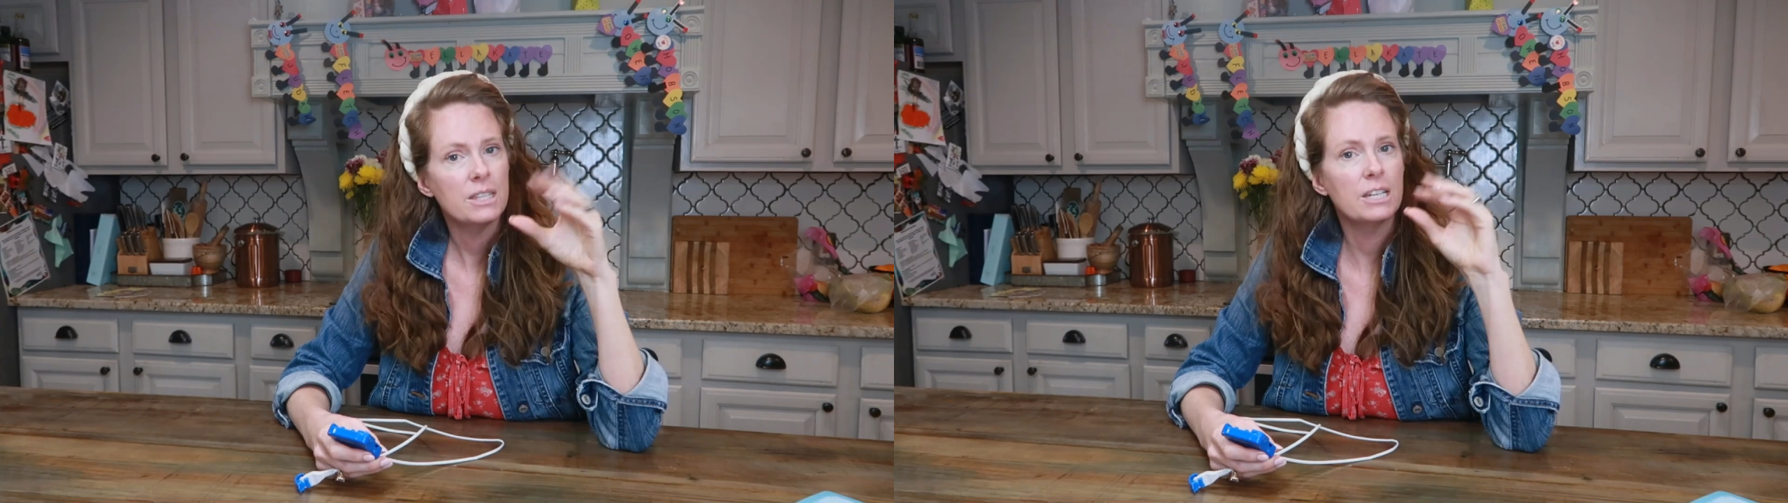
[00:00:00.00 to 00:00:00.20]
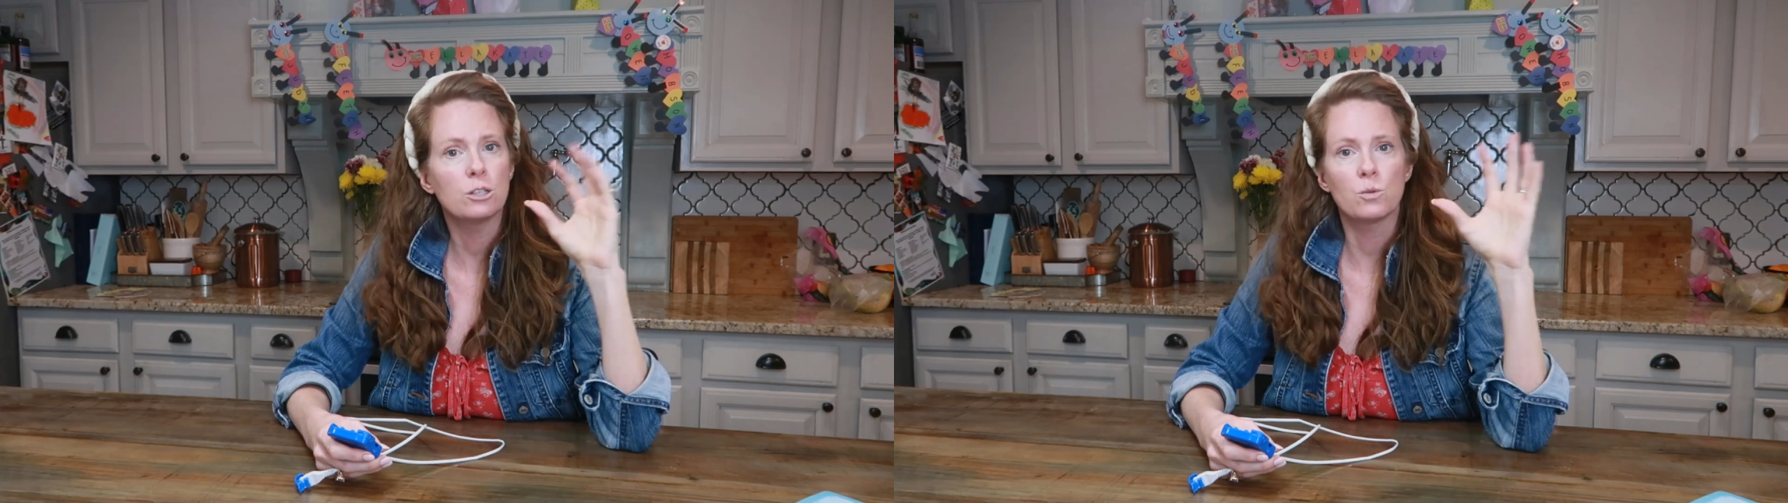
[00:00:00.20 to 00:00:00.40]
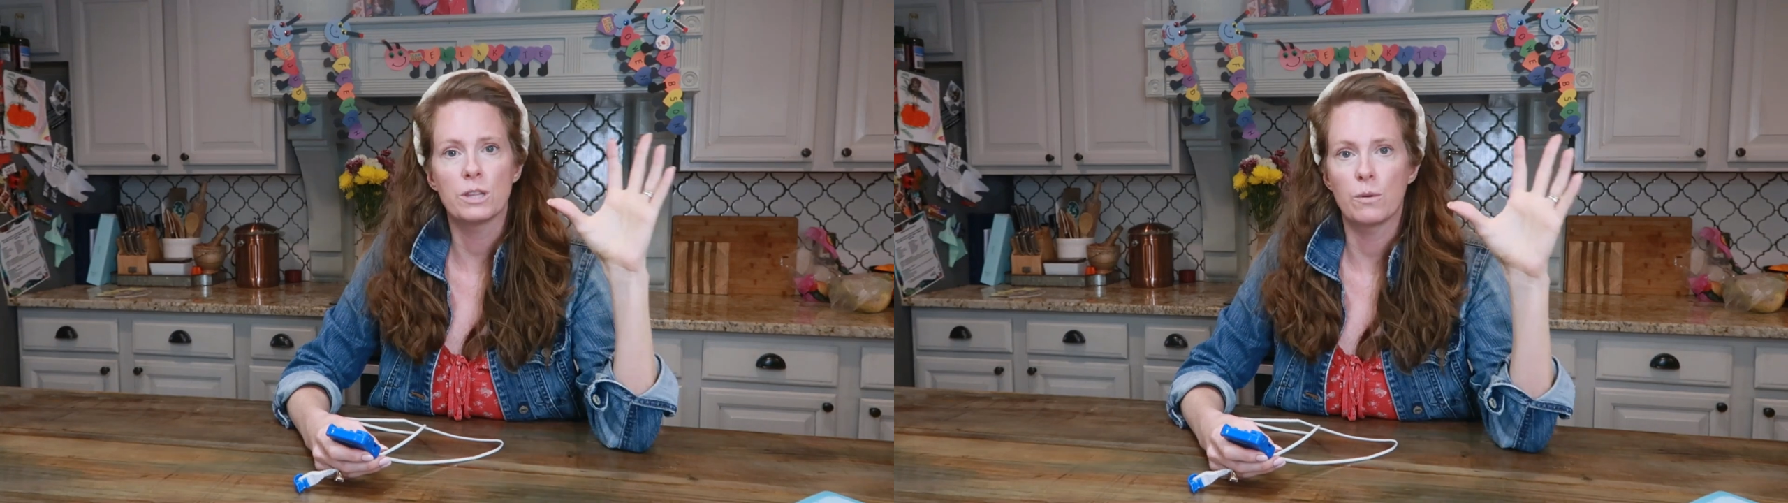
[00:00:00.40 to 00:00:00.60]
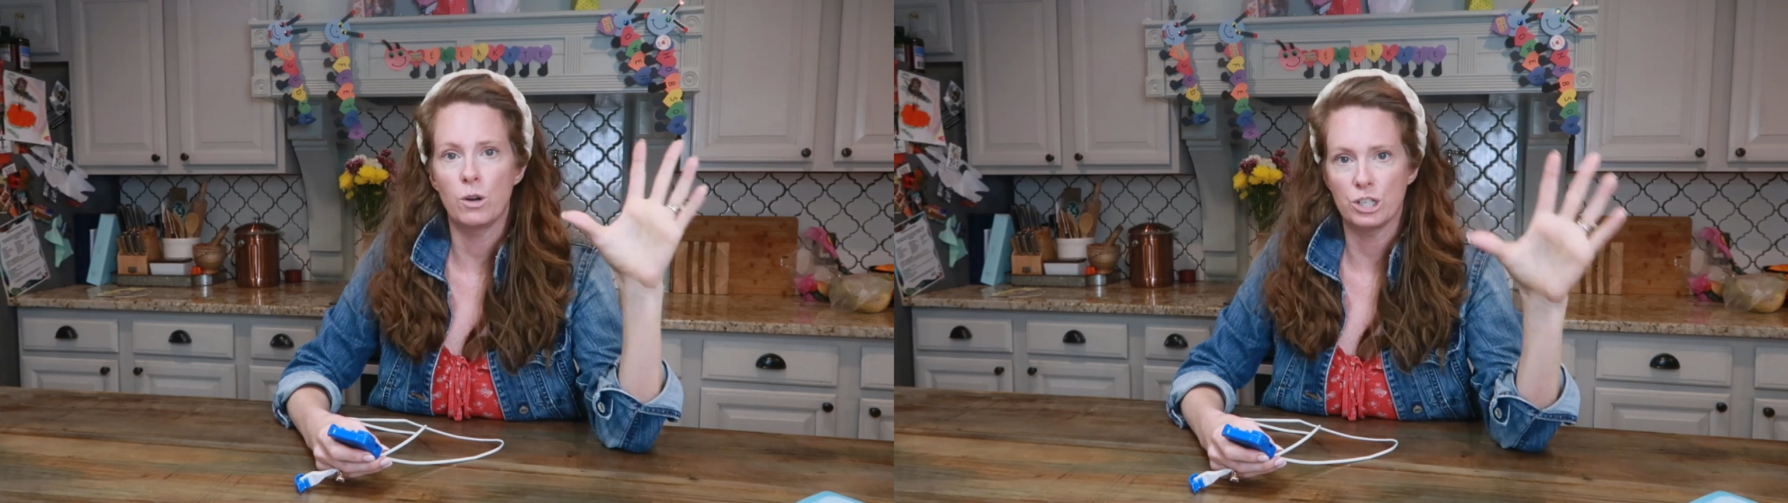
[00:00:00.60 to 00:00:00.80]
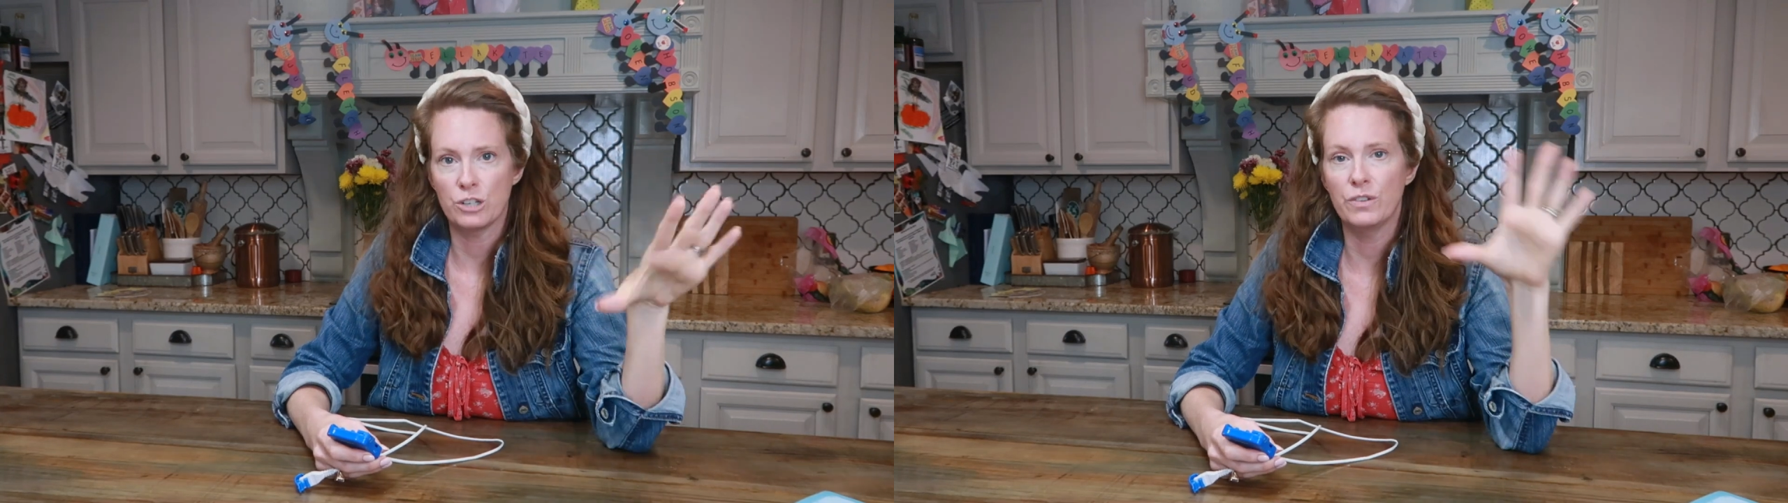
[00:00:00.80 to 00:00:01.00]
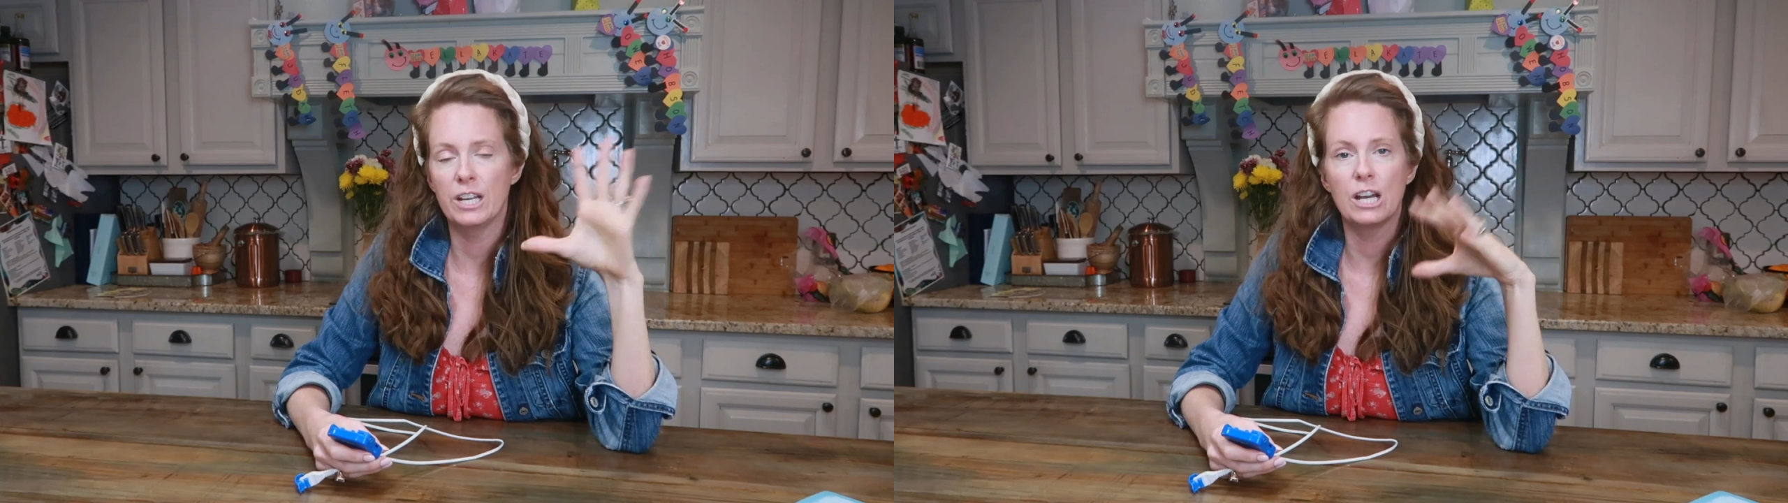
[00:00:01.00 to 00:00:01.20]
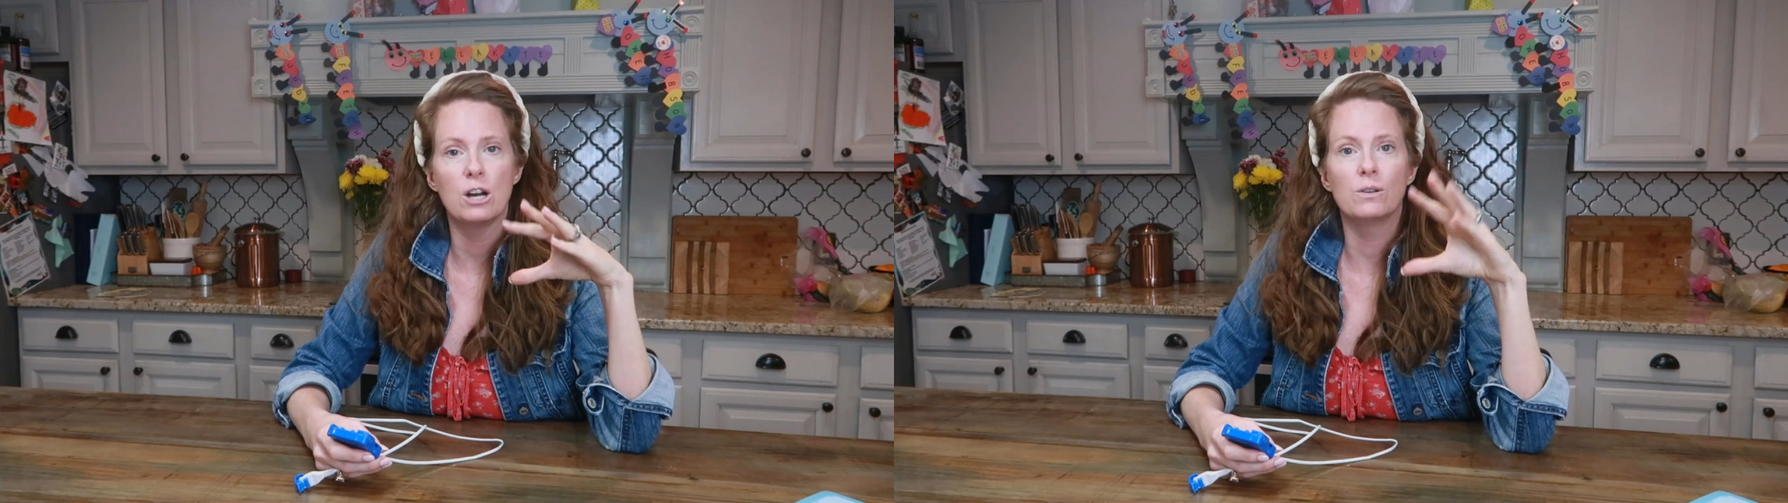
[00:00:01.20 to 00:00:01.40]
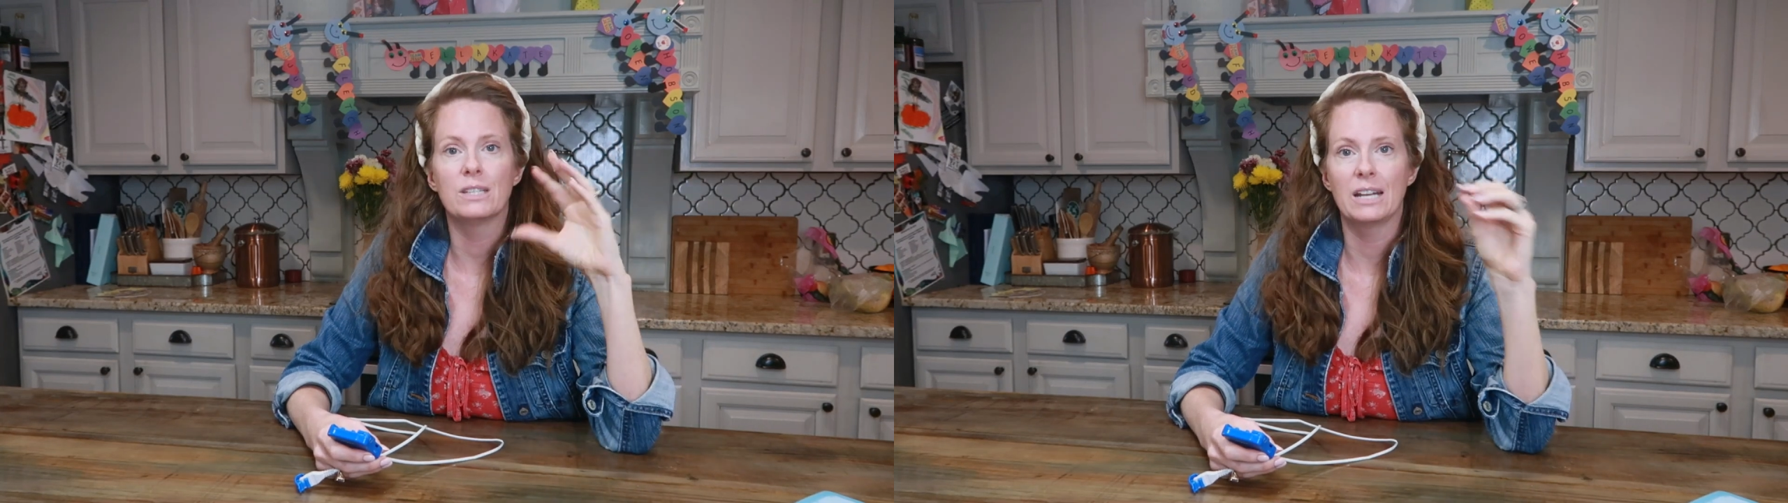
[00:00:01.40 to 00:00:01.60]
things where they watched videos,